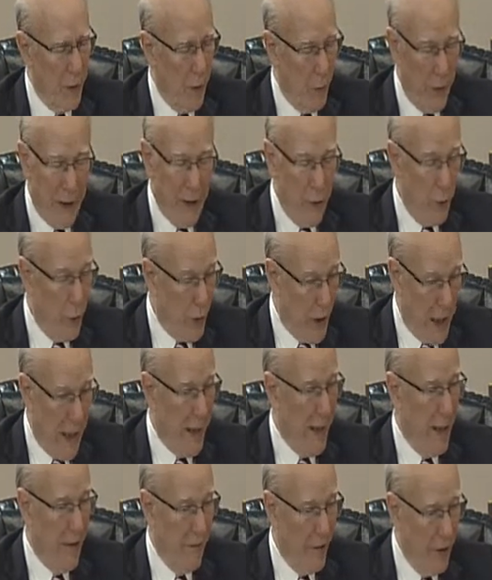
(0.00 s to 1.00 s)
We do
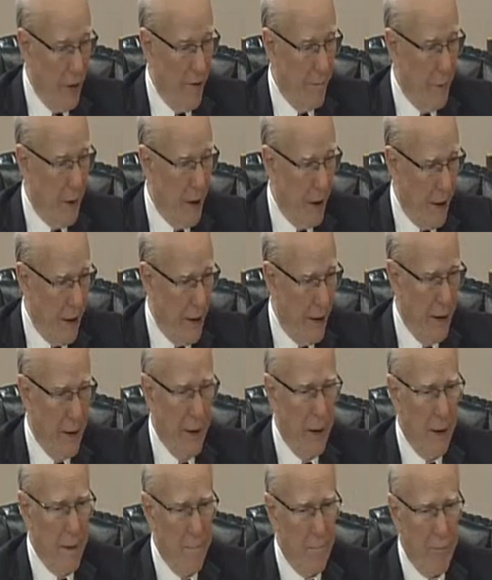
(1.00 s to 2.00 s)
not have enough money
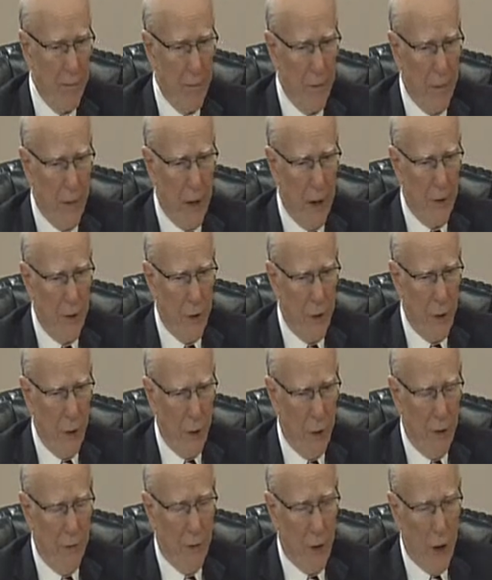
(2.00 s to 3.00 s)
to
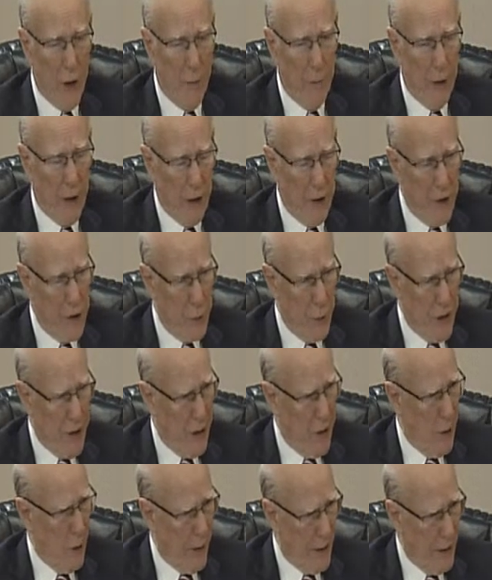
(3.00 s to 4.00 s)
do the farm bill as we
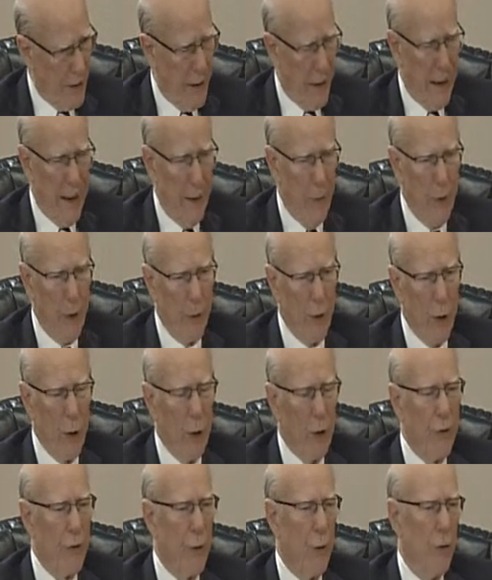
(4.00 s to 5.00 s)
know it. And then we were
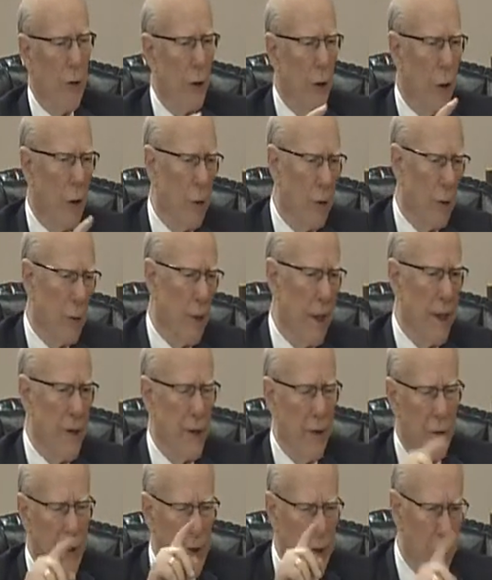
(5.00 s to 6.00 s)
going through the loan
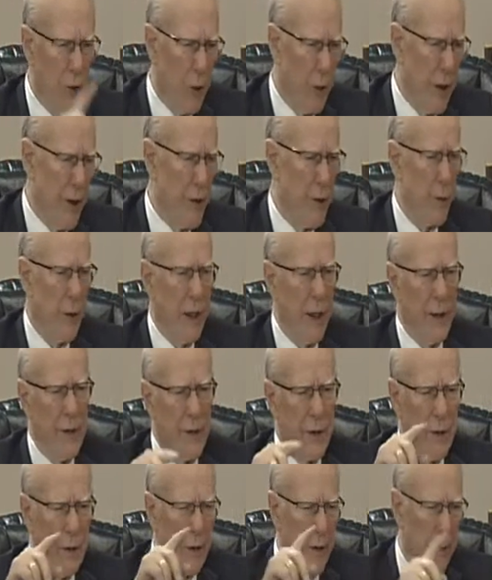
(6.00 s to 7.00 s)
rates and the storage
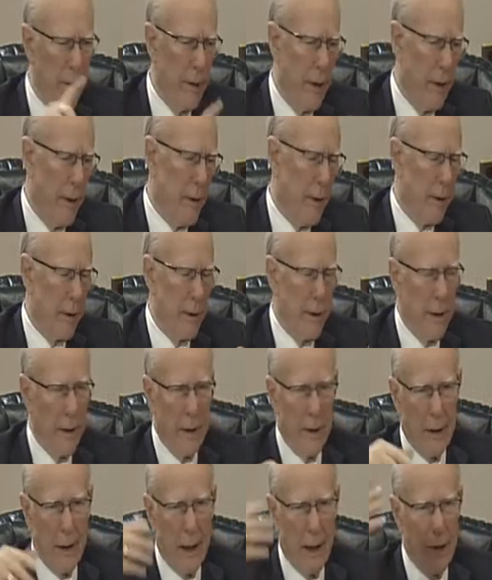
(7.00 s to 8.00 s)
rates and
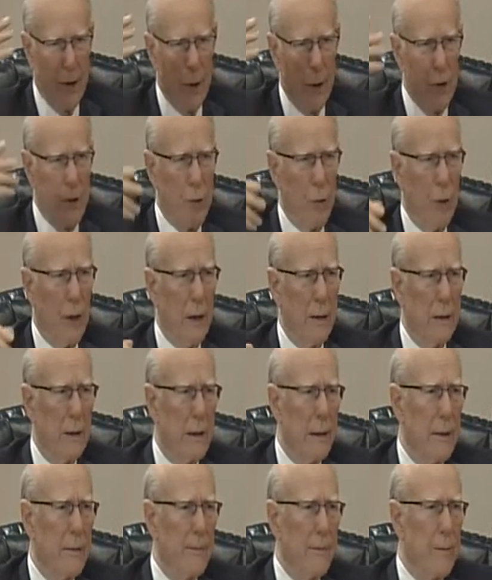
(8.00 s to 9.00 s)
God knows what,
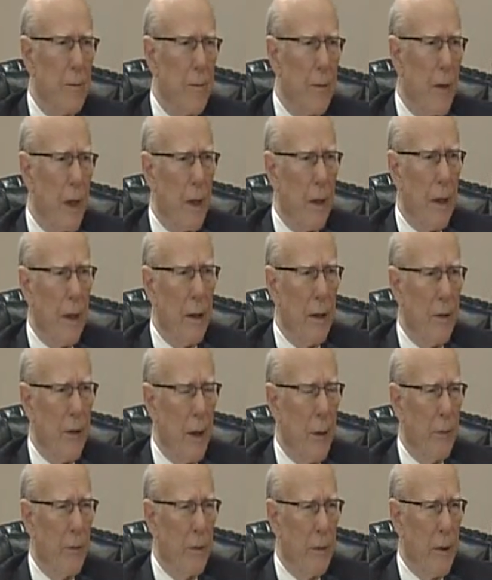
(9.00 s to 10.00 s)

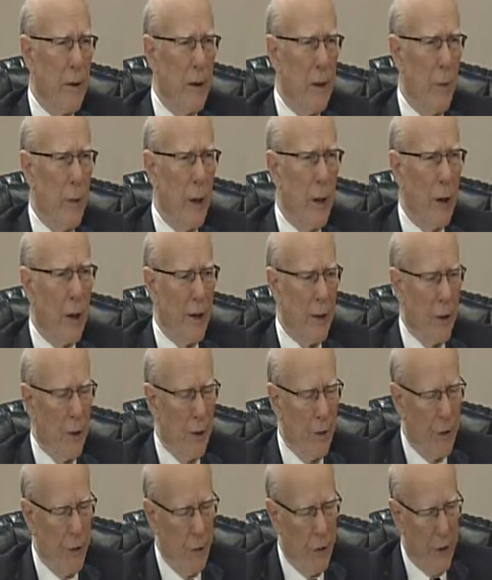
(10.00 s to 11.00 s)
that we all had to
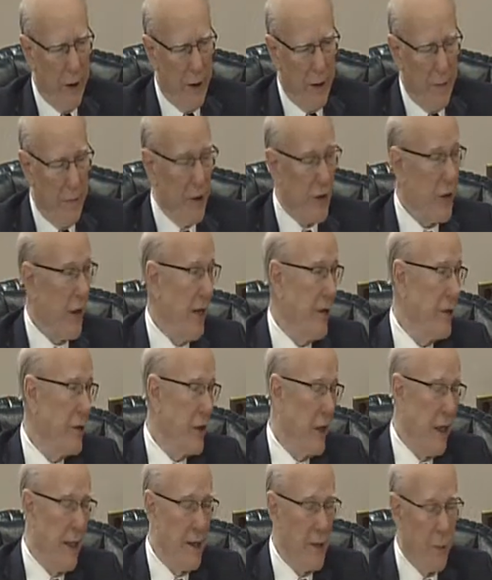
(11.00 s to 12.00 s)
go through with that.
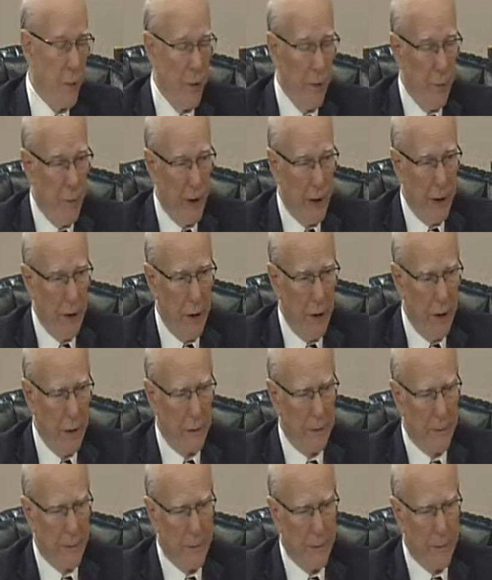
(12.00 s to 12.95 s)
Set-asides were the big deal.